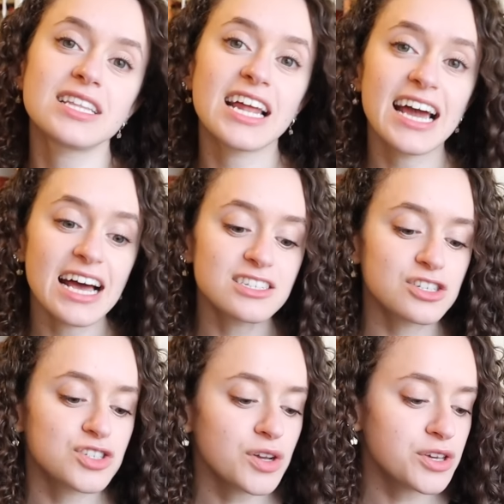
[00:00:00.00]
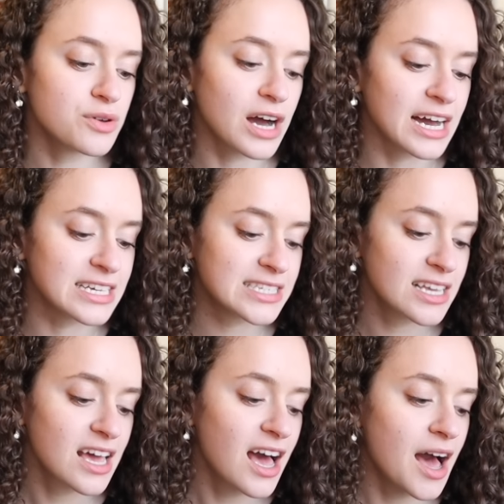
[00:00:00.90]
that I had to show you guys.
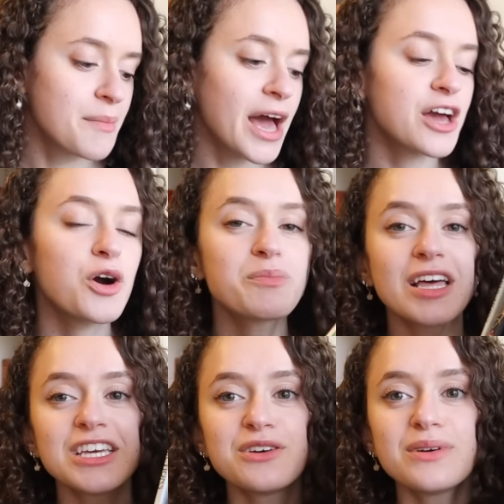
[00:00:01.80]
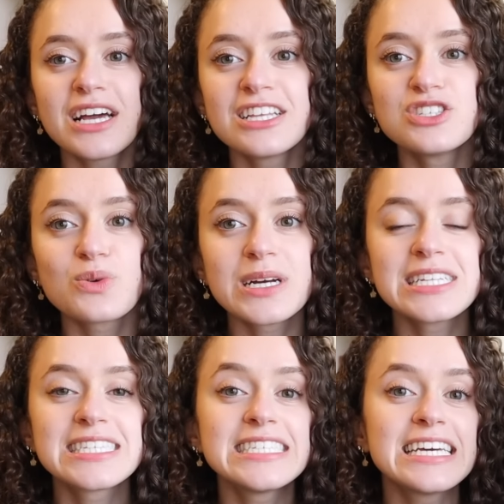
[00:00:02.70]
I hope that you
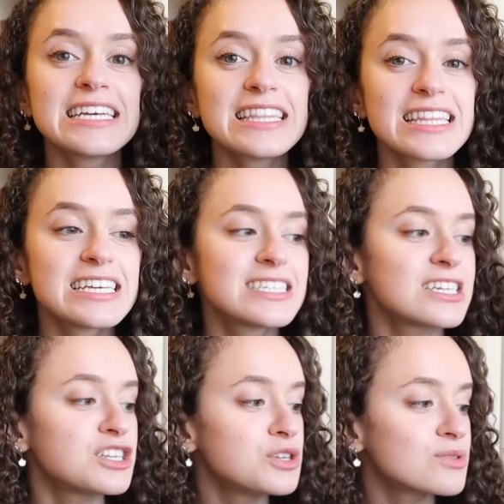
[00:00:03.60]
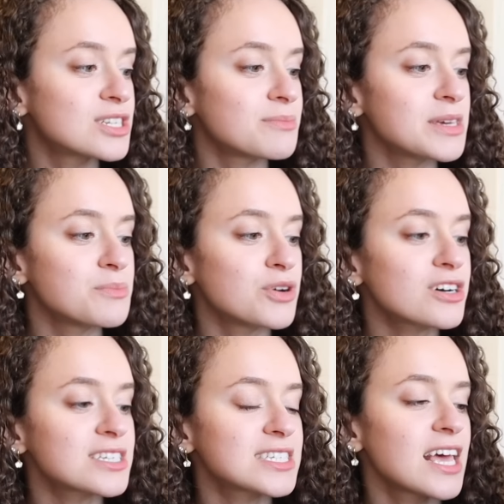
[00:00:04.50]
enjoyed seeing these new to me
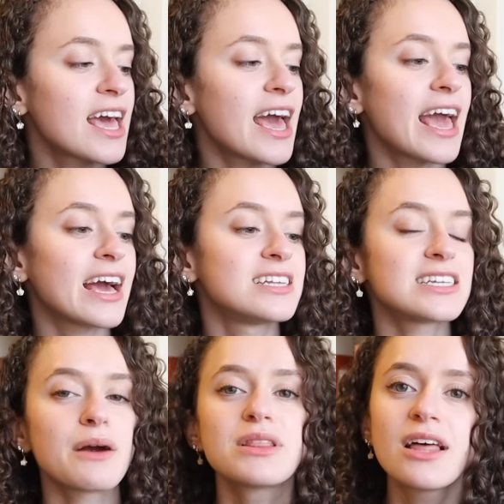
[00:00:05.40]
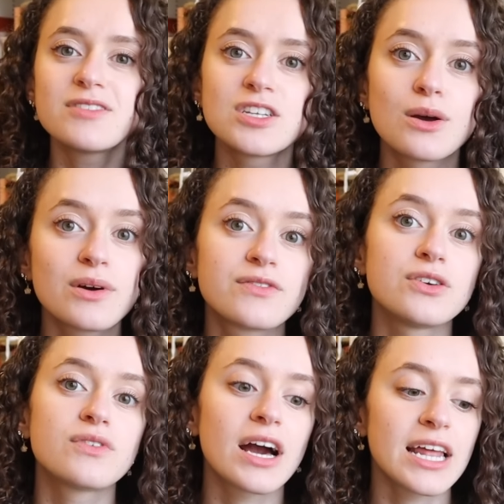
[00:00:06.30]
books, and I would love to know if
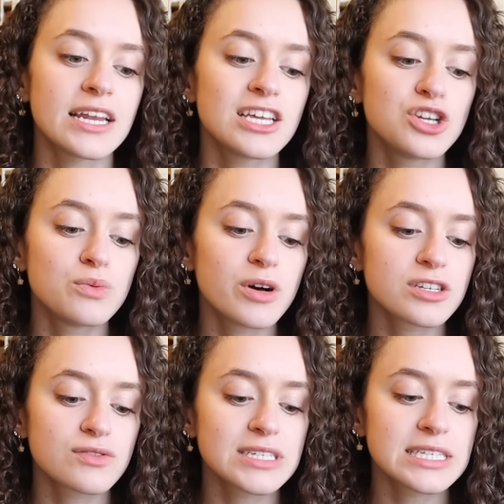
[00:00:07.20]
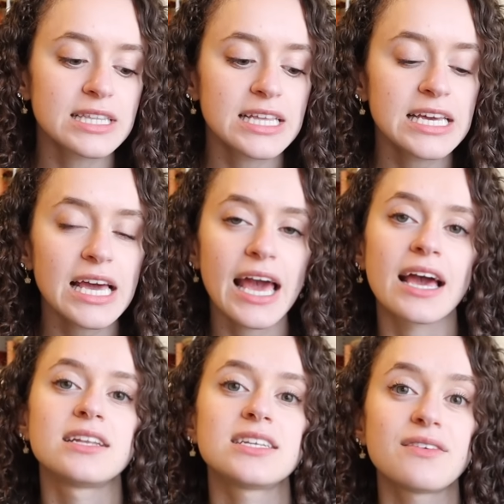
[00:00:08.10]
you've got any new books recently
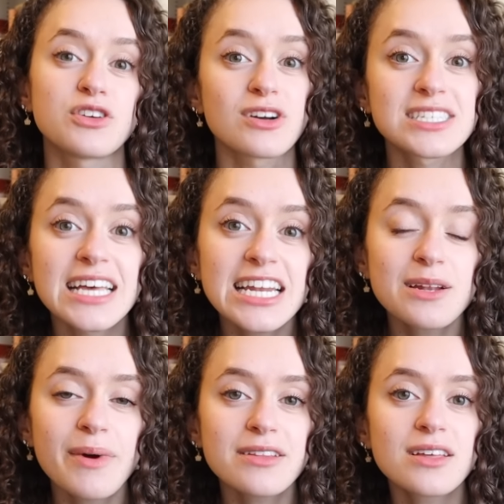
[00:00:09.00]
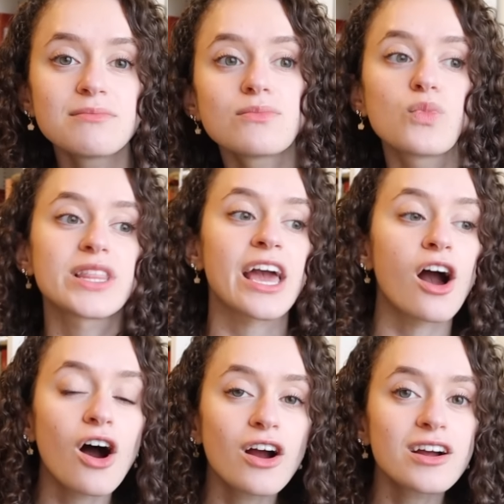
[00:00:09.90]
and if you're excited about them, what they
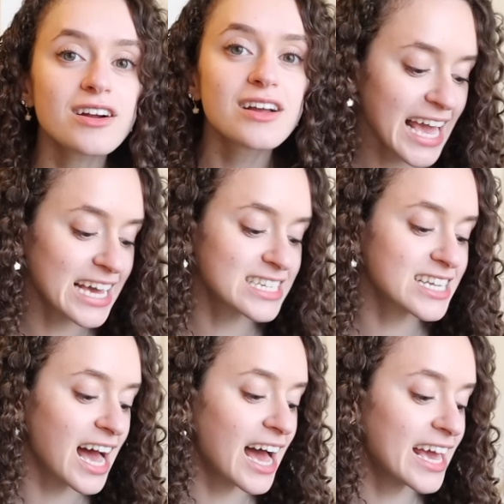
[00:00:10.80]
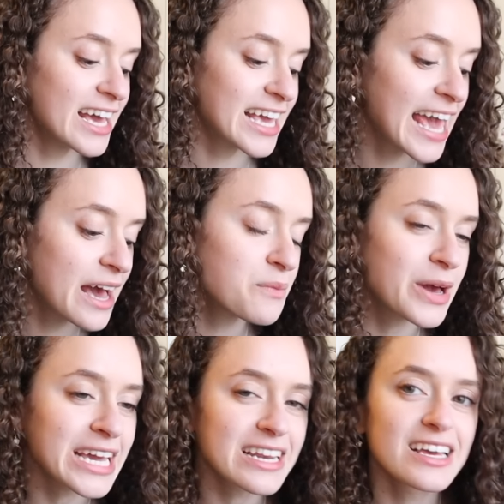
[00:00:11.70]
are. And I can't
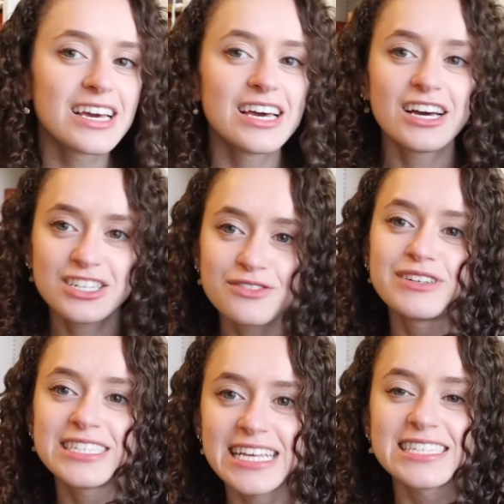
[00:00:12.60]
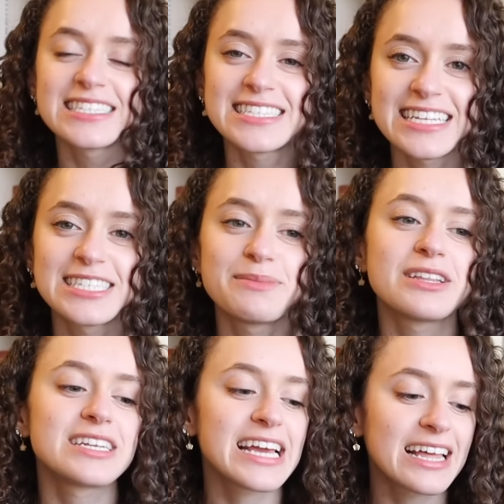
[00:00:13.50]
wait to read Sense and
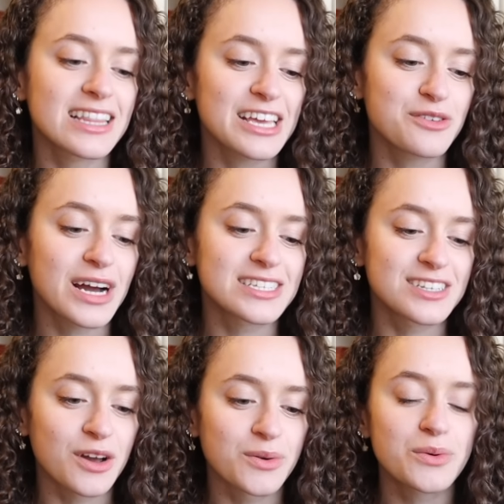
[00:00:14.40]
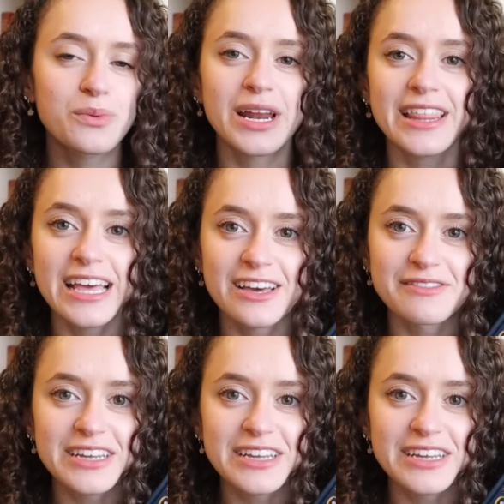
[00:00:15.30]
Sensibility and let you guys know what I think of